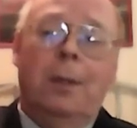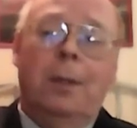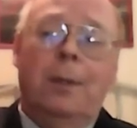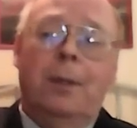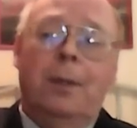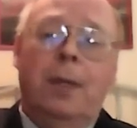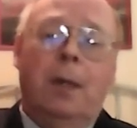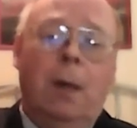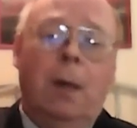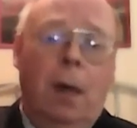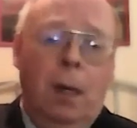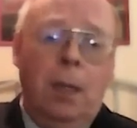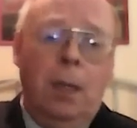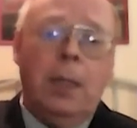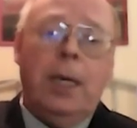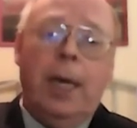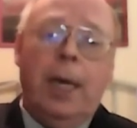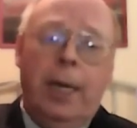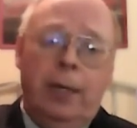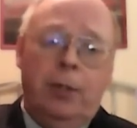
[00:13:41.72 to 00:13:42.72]
there are
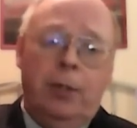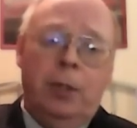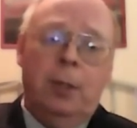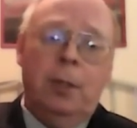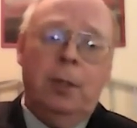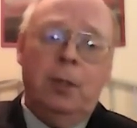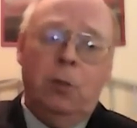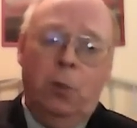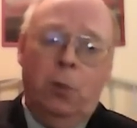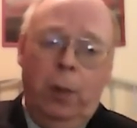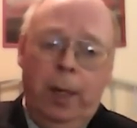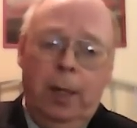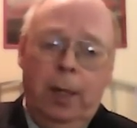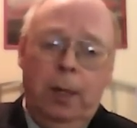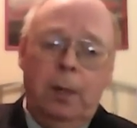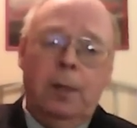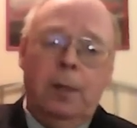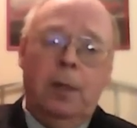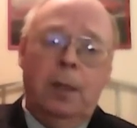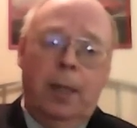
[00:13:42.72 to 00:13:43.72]
occasions
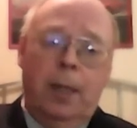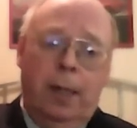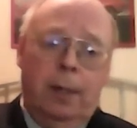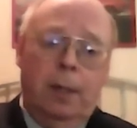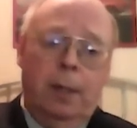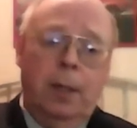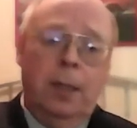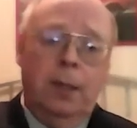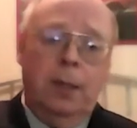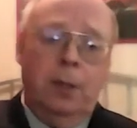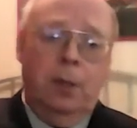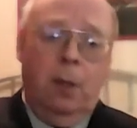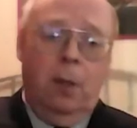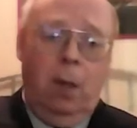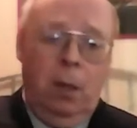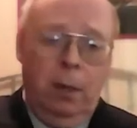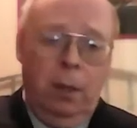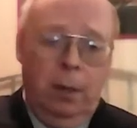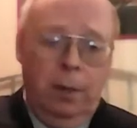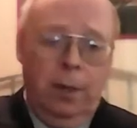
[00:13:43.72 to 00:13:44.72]
where the letter is
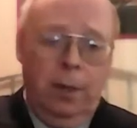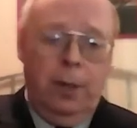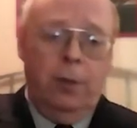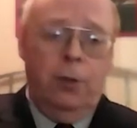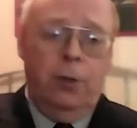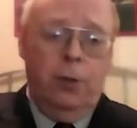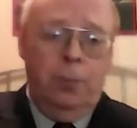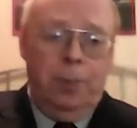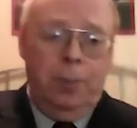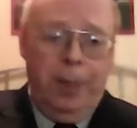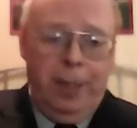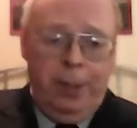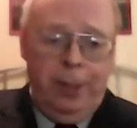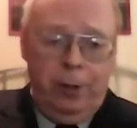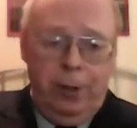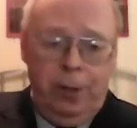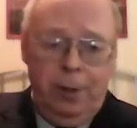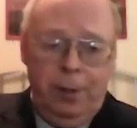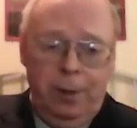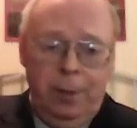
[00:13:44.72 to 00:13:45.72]
longer than 2
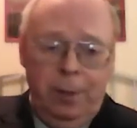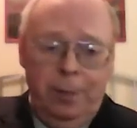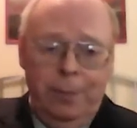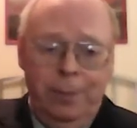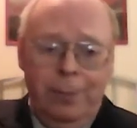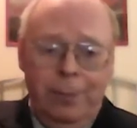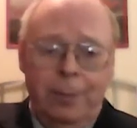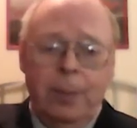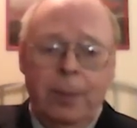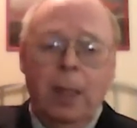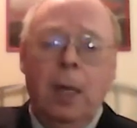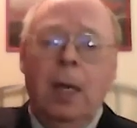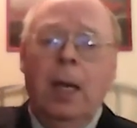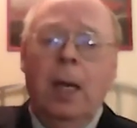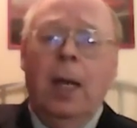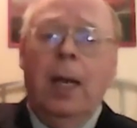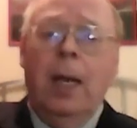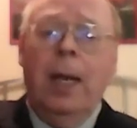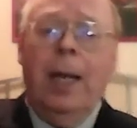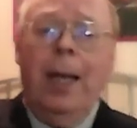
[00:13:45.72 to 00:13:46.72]
pages,
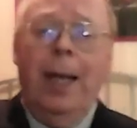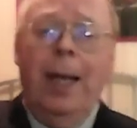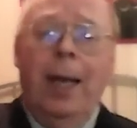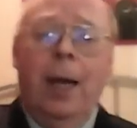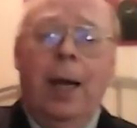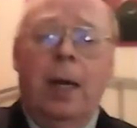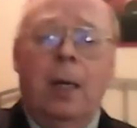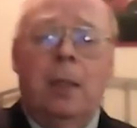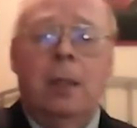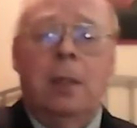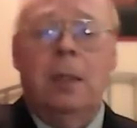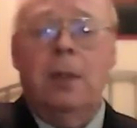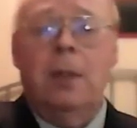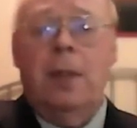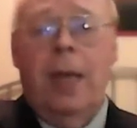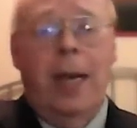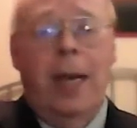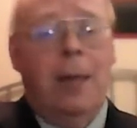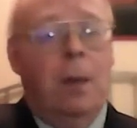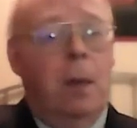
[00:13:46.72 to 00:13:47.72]
and
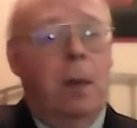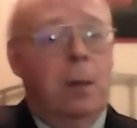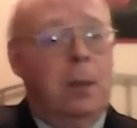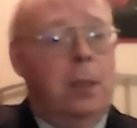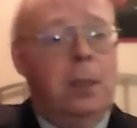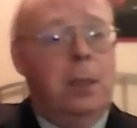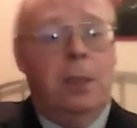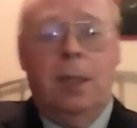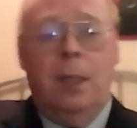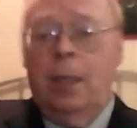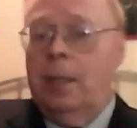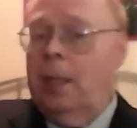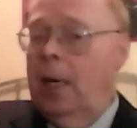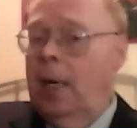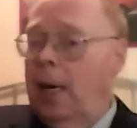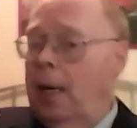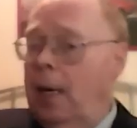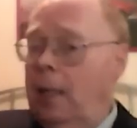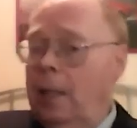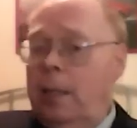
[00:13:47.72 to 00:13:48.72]
that
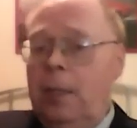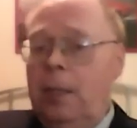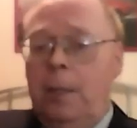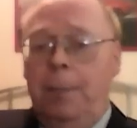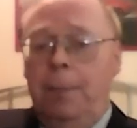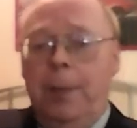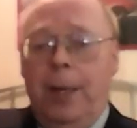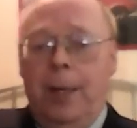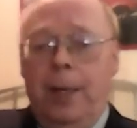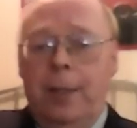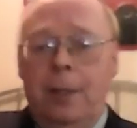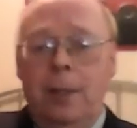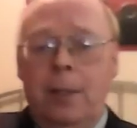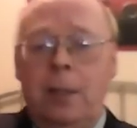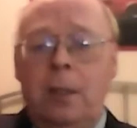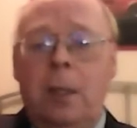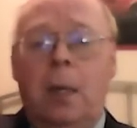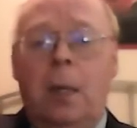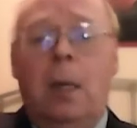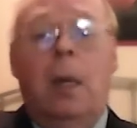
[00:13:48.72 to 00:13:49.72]
entirely
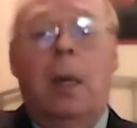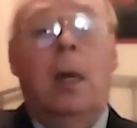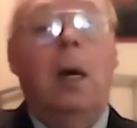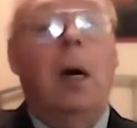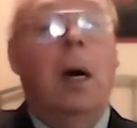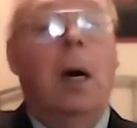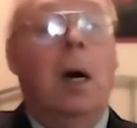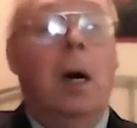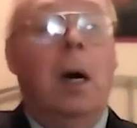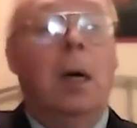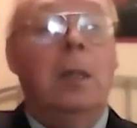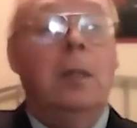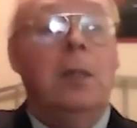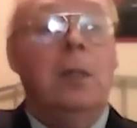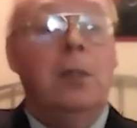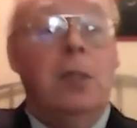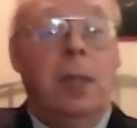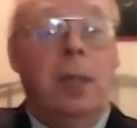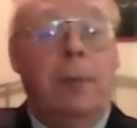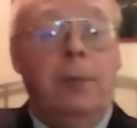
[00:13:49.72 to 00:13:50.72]
depends on the
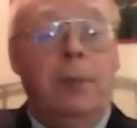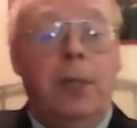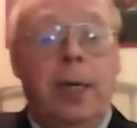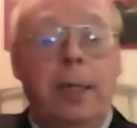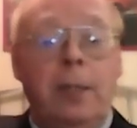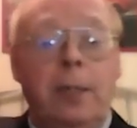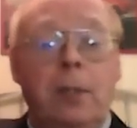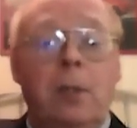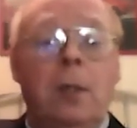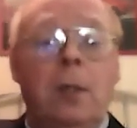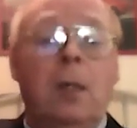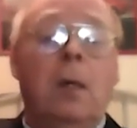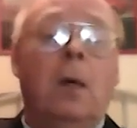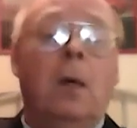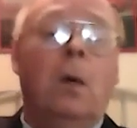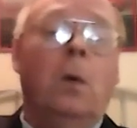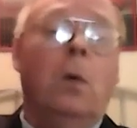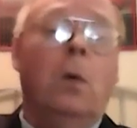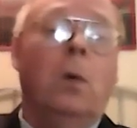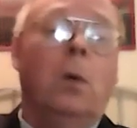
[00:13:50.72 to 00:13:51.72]
subject
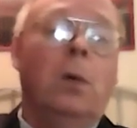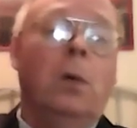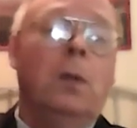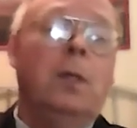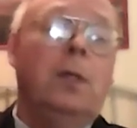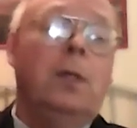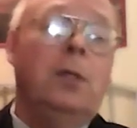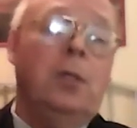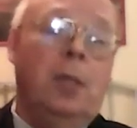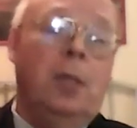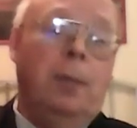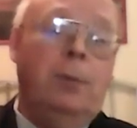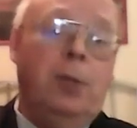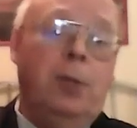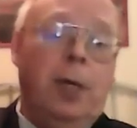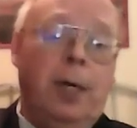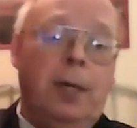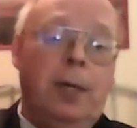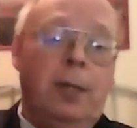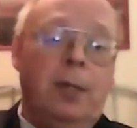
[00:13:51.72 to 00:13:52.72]
or the
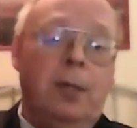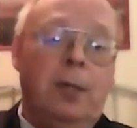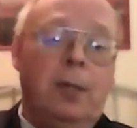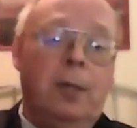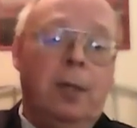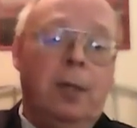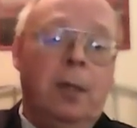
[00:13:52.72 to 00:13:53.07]
subjects